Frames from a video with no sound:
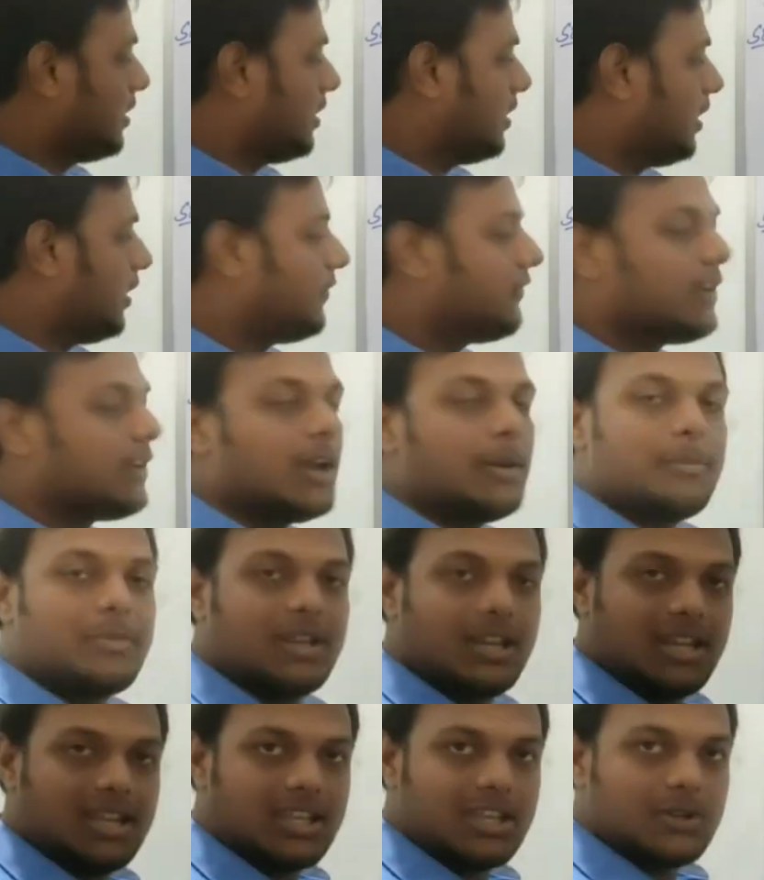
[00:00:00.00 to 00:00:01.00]
If I am
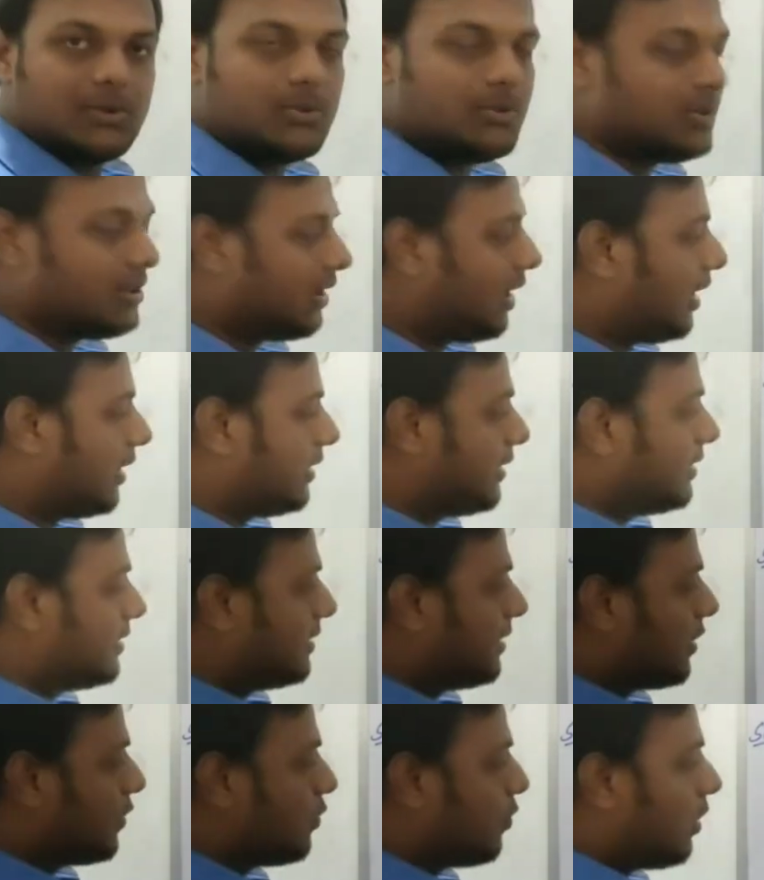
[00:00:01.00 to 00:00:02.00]
telling you that this is
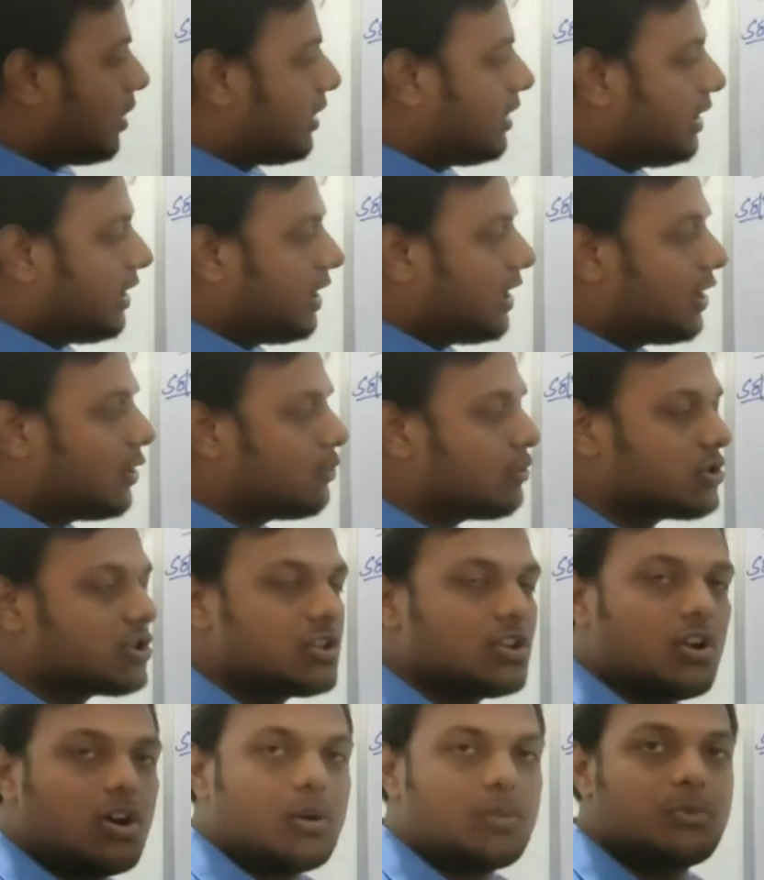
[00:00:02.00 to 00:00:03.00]
the quadratic
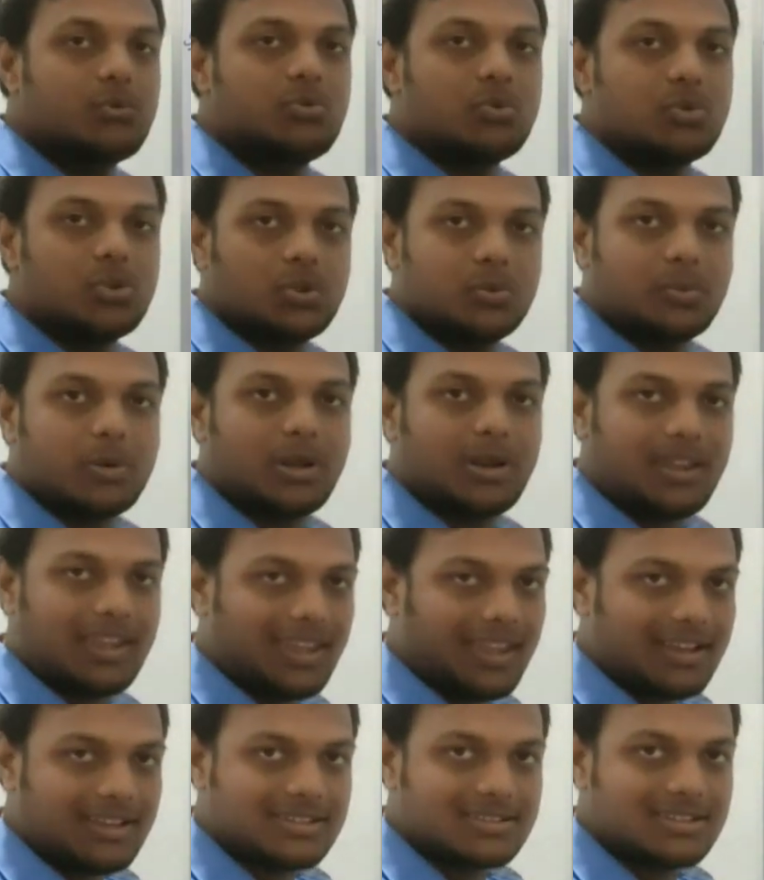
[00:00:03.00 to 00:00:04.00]
equation of 2 to the power
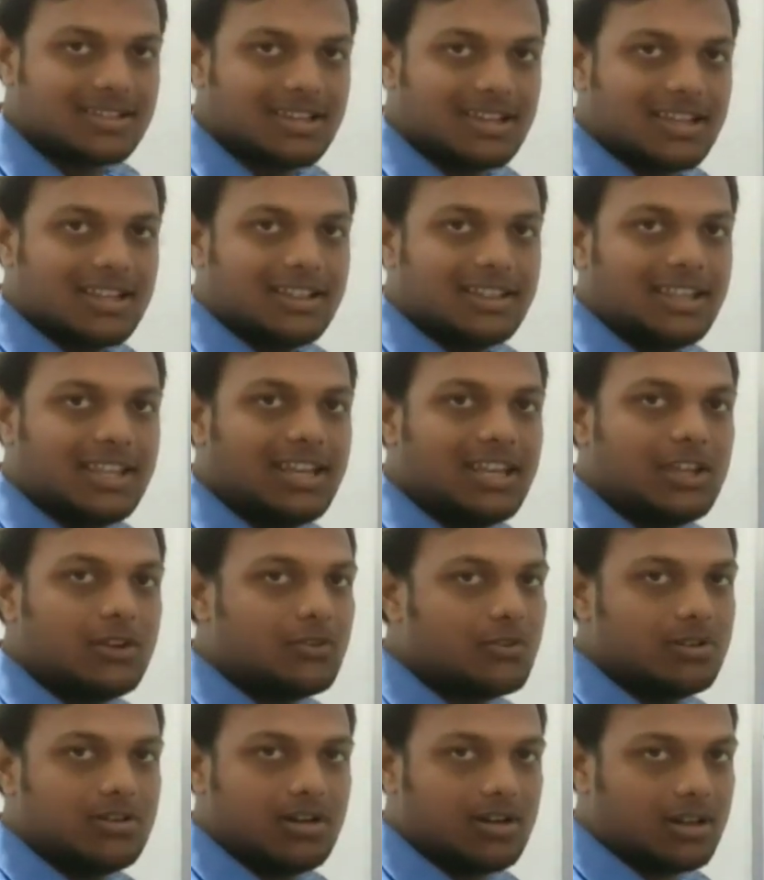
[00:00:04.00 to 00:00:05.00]
x, then you
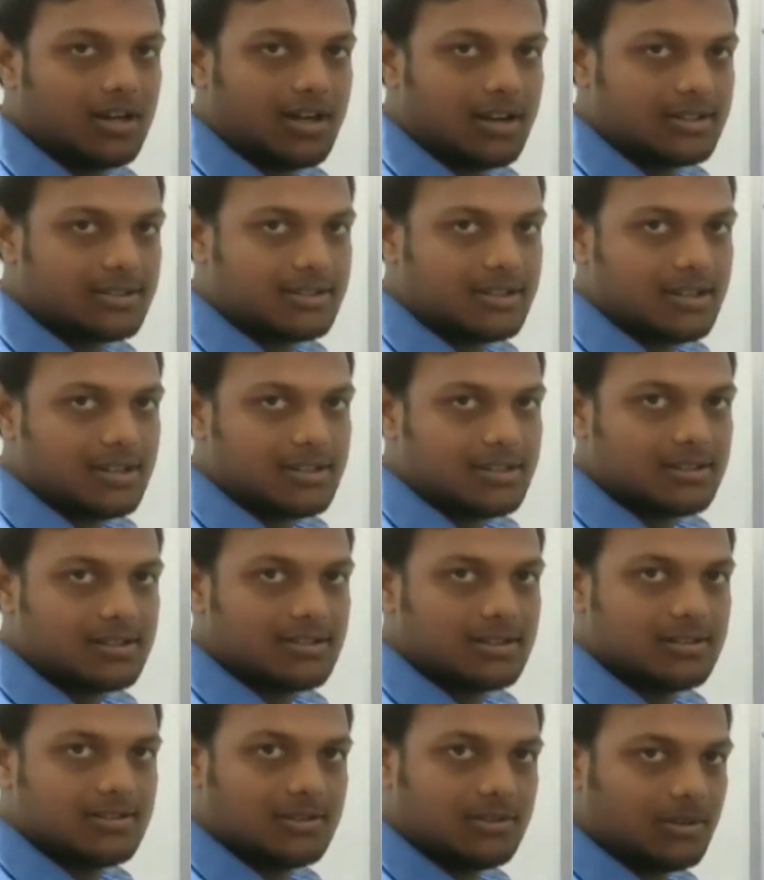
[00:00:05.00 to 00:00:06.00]
could not understand it.
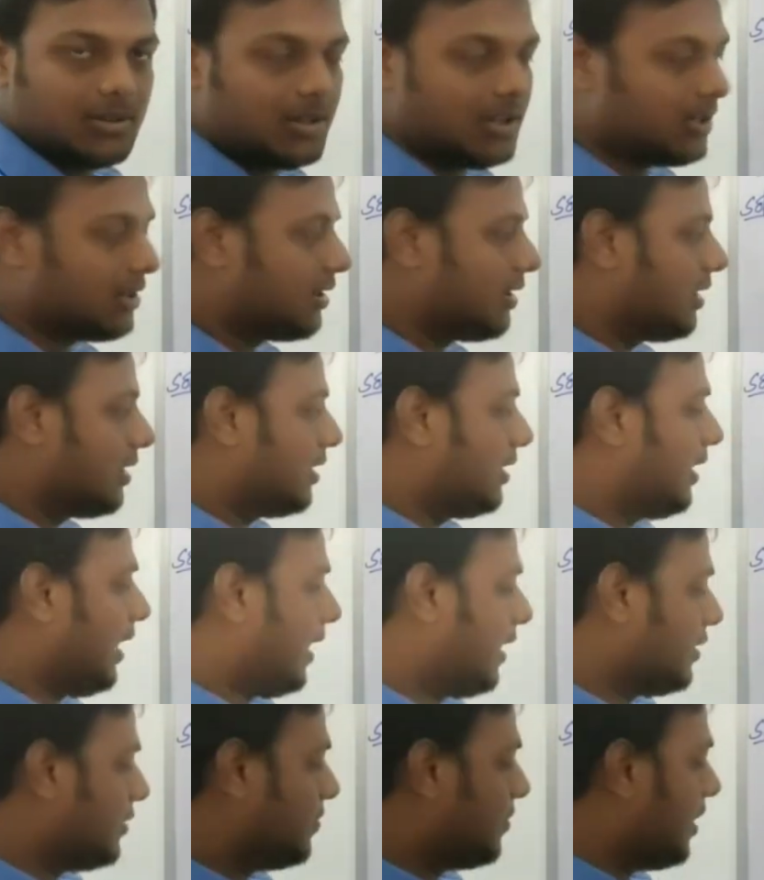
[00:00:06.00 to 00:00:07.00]
Okay, that
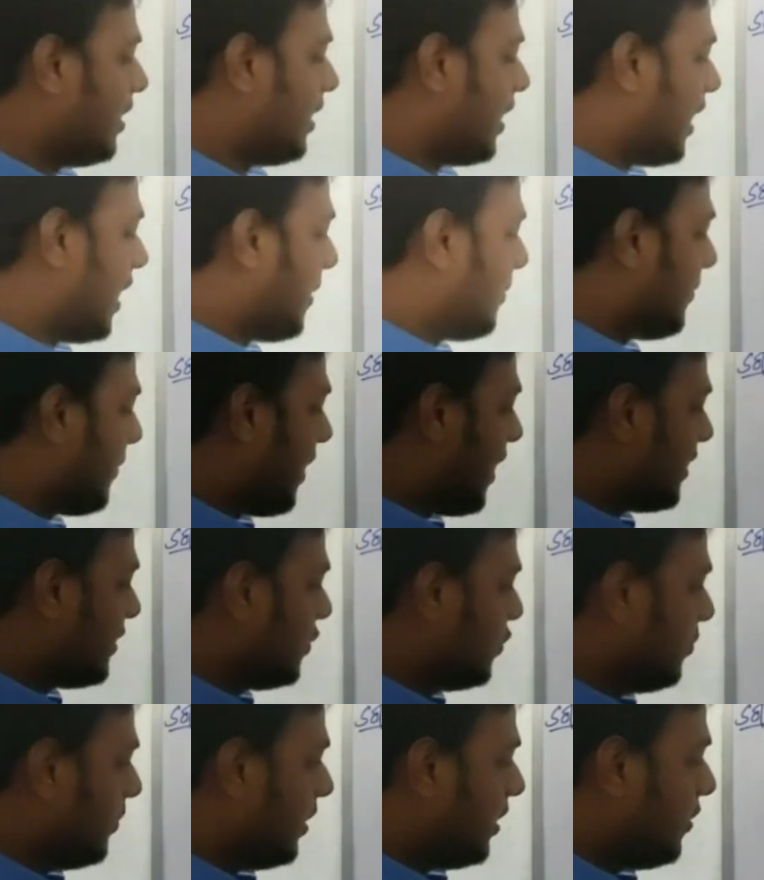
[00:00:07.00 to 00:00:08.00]
is why I am
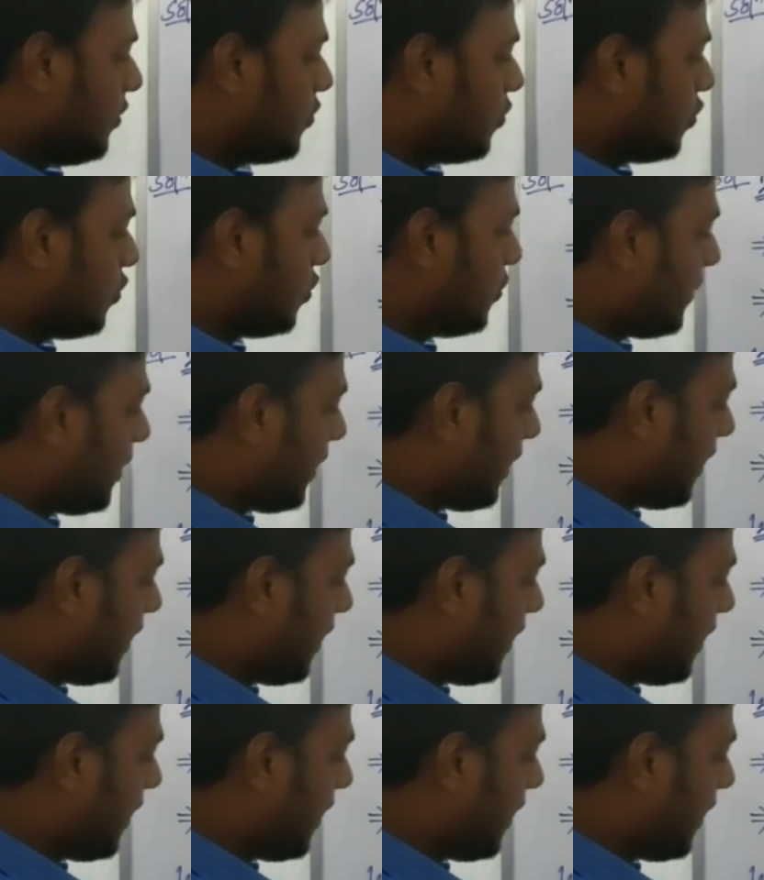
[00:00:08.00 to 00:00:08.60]
assuming 2 to the power